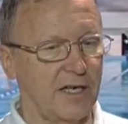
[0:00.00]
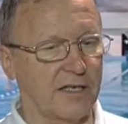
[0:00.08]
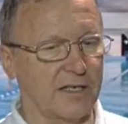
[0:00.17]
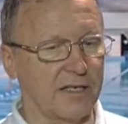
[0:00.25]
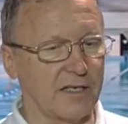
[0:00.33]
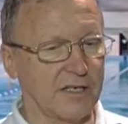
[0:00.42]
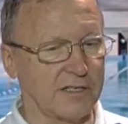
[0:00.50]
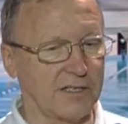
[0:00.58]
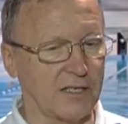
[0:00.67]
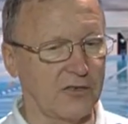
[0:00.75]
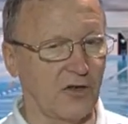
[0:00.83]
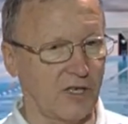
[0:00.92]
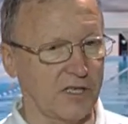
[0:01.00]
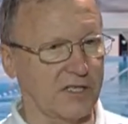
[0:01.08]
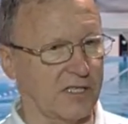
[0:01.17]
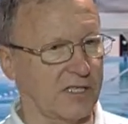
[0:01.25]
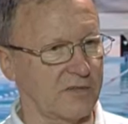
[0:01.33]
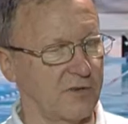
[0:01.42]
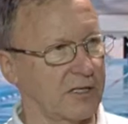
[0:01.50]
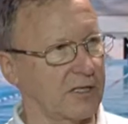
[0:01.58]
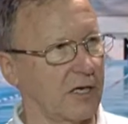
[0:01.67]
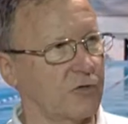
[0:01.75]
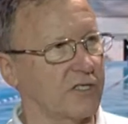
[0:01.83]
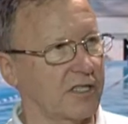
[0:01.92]
these knowledges what
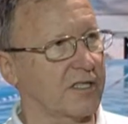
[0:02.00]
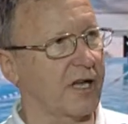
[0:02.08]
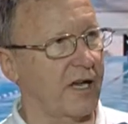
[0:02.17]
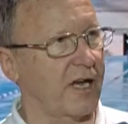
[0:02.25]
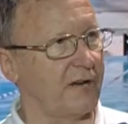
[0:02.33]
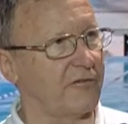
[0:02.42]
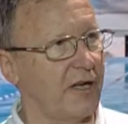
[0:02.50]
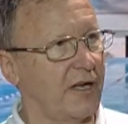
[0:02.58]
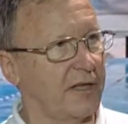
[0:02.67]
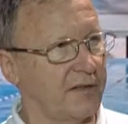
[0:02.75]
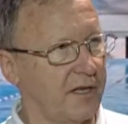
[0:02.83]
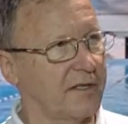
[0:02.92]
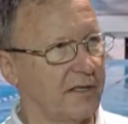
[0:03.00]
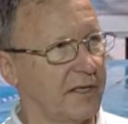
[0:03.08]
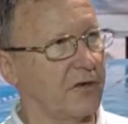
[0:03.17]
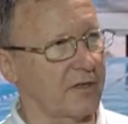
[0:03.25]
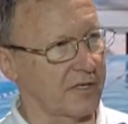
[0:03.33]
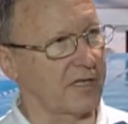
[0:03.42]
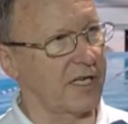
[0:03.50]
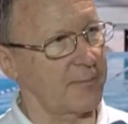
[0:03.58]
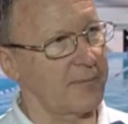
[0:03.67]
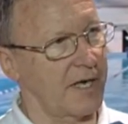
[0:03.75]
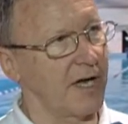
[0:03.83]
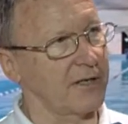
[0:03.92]
coaches have, they already
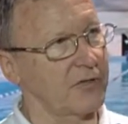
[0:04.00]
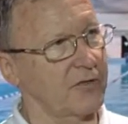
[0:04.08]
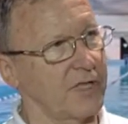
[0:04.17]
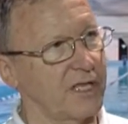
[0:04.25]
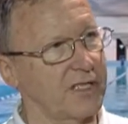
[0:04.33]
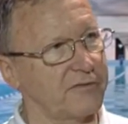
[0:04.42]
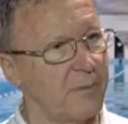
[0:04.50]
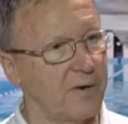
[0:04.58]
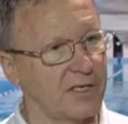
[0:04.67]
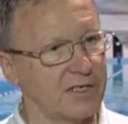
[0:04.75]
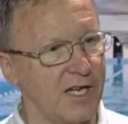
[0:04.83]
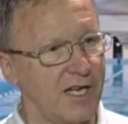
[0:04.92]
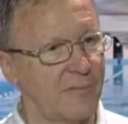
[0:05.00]
apply to the swimmers.